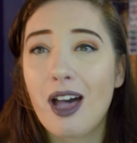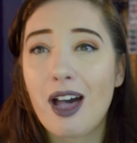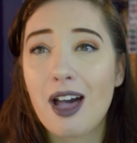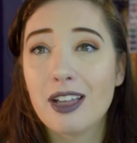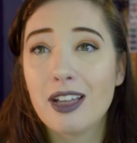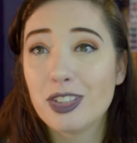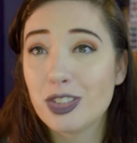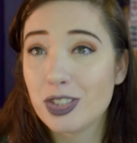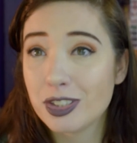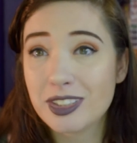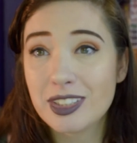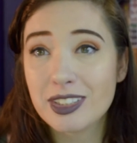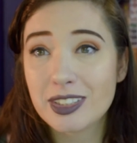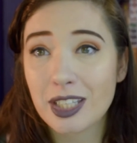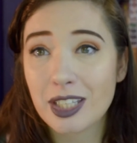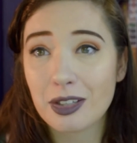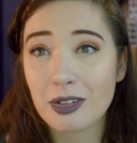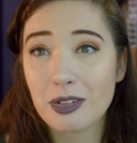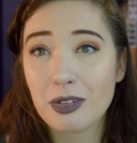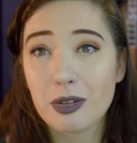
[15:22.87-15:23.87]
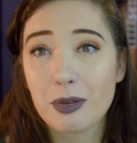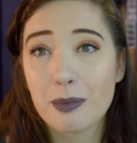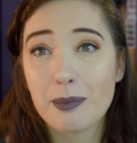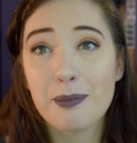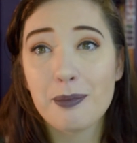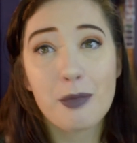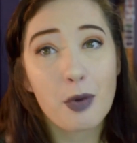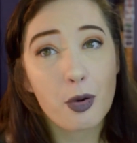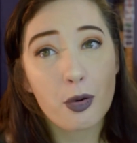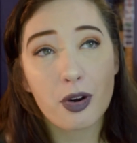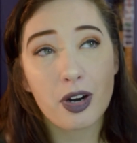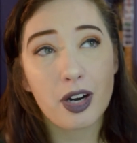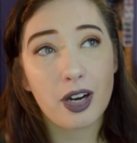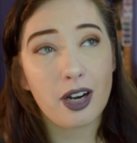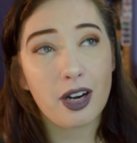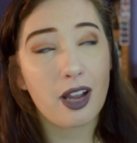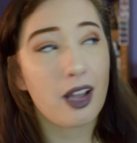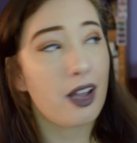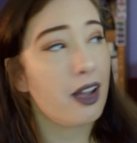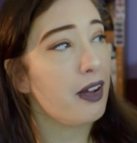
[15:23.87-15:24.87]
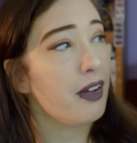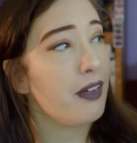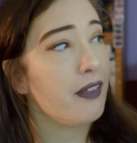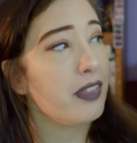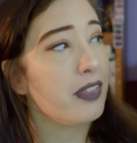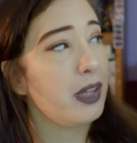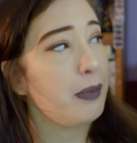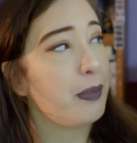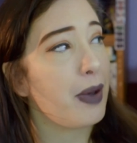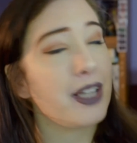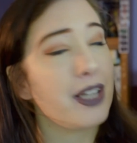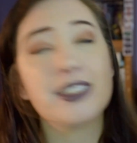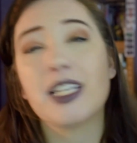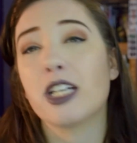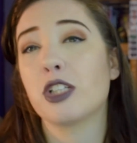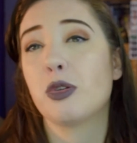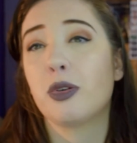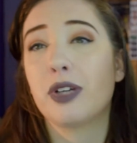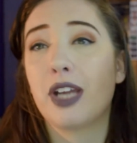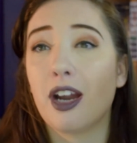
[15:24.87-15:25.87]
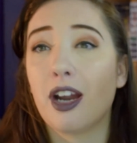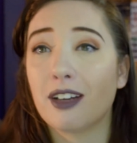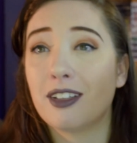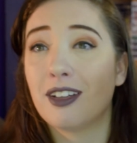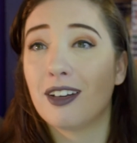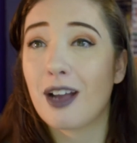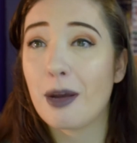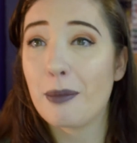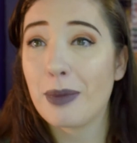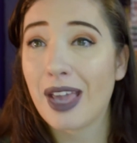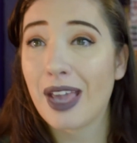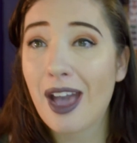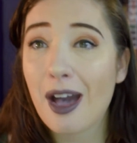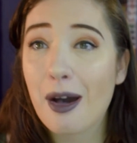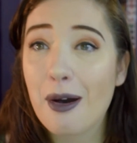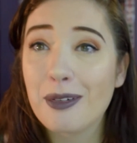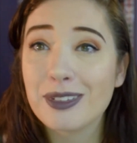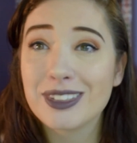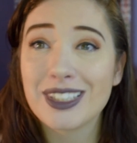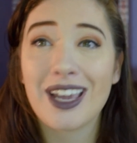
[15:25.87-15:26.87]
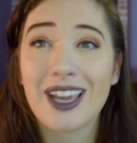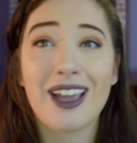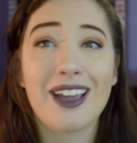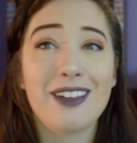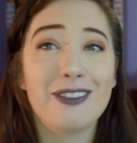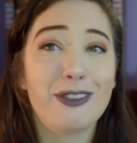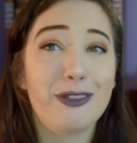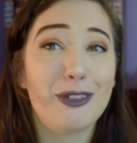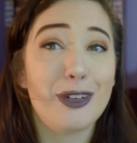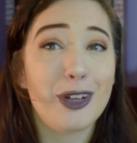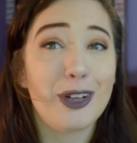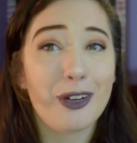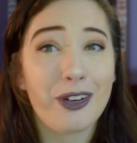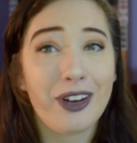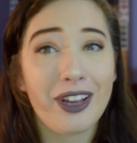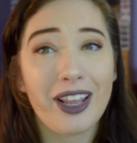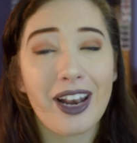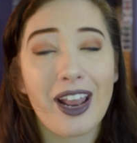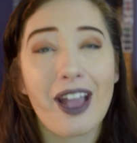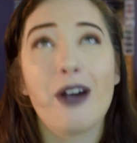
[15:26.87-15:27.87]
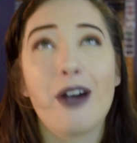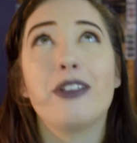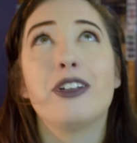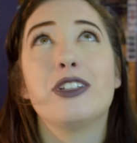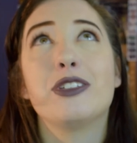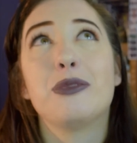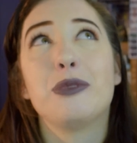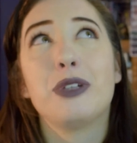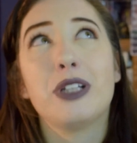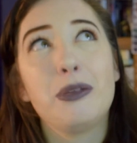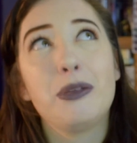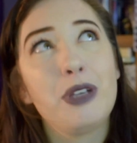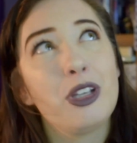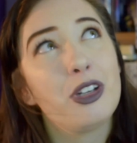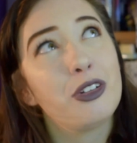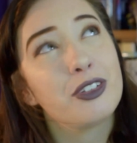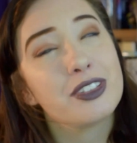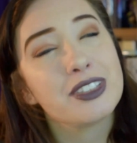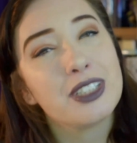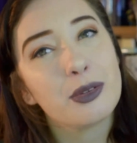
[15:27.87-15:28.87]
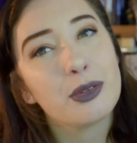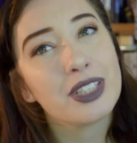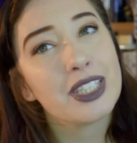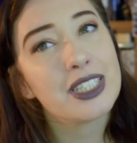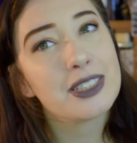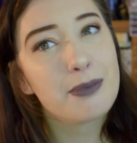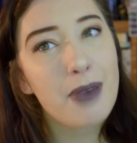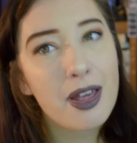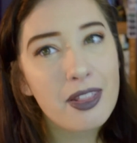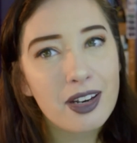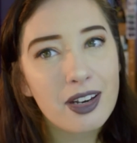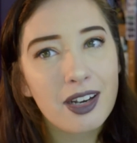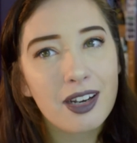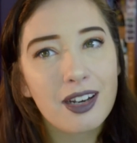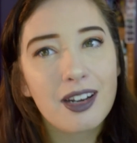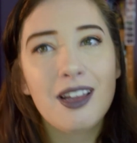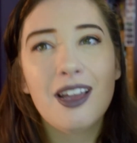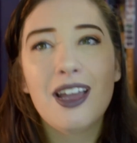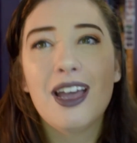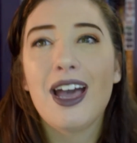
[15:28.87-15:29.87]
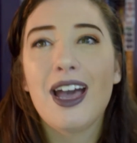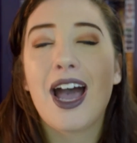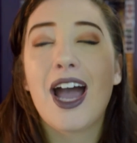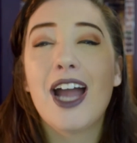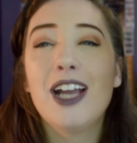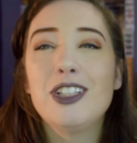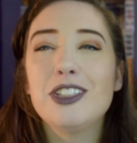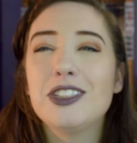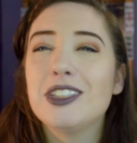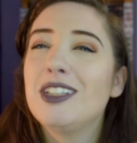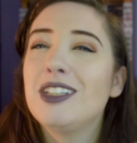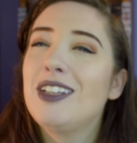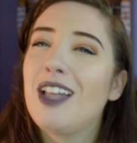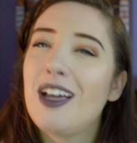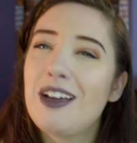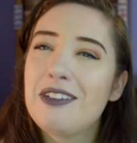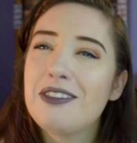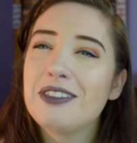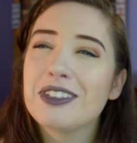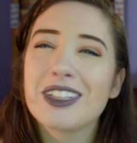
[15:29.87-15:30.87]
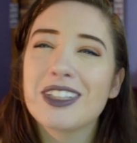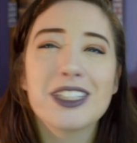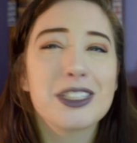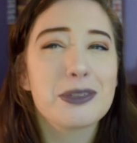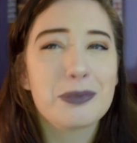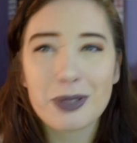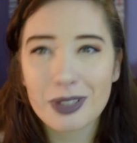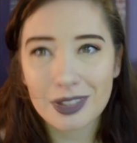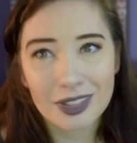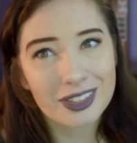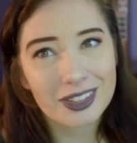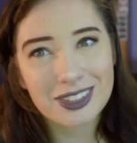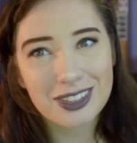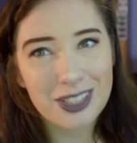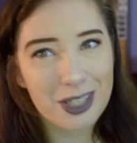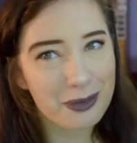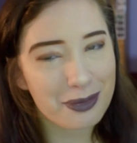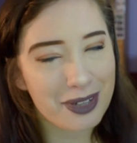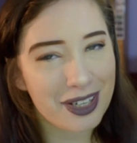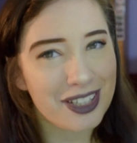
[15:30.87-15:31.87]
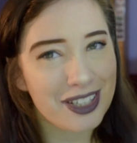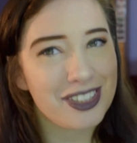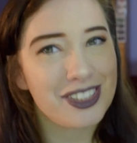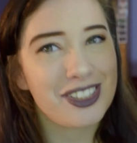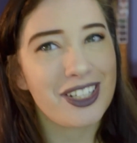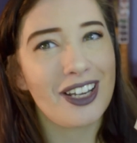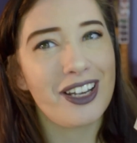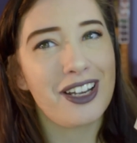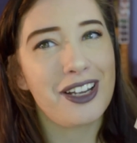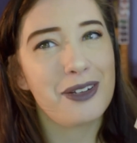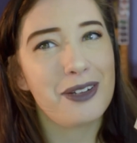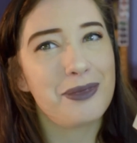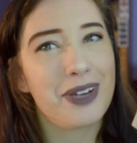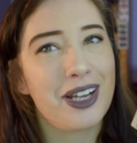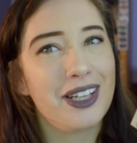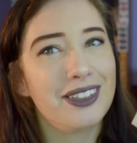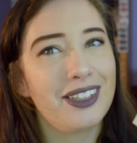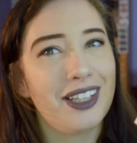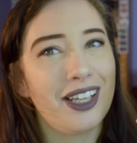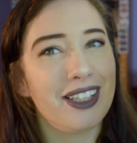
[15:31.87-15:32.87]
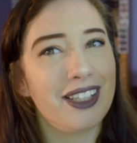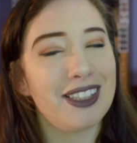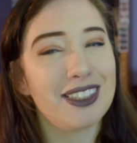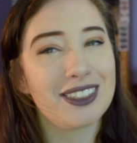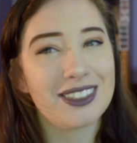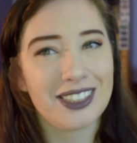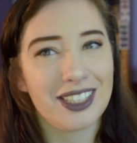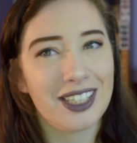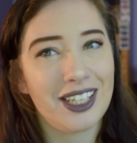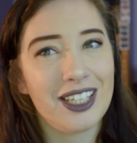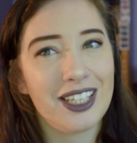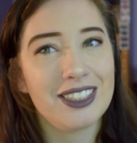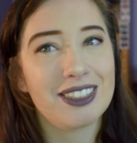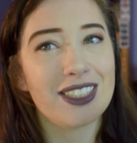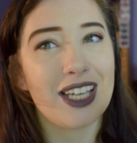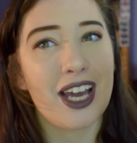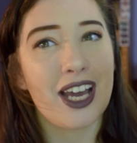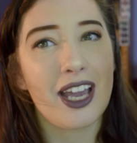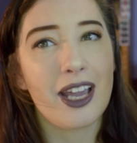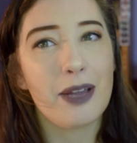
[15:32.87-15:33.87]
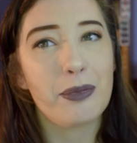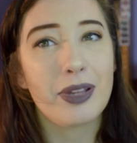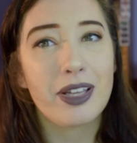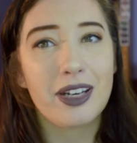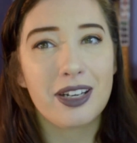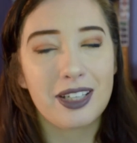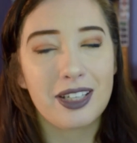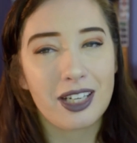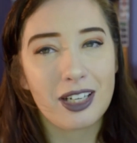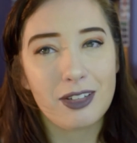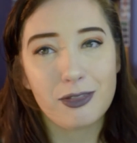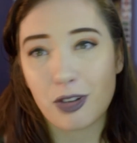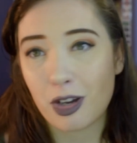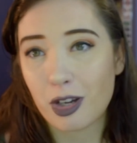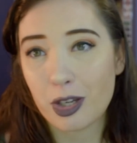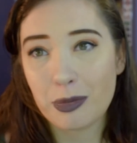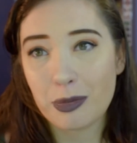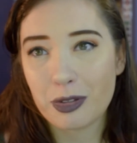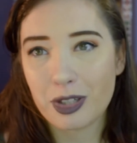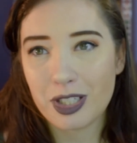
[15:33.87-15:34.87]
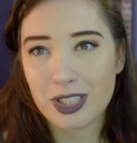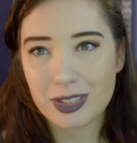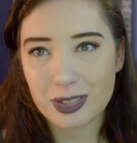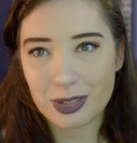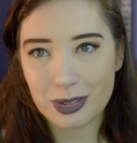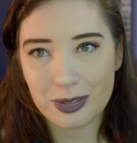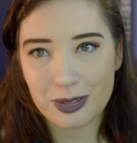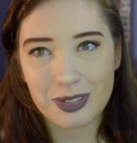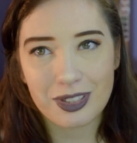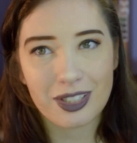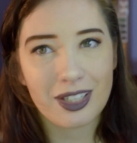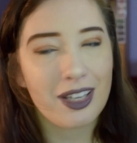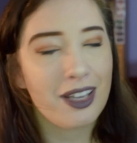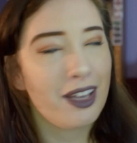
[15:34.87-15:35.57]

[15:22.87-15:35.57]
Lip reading: Just as cute. More of the bisexual character coming out and figuring it out. There's a really beautiful scene with his mother. I just love this book so much. I like this series. I plan on getting Volume 3 soon.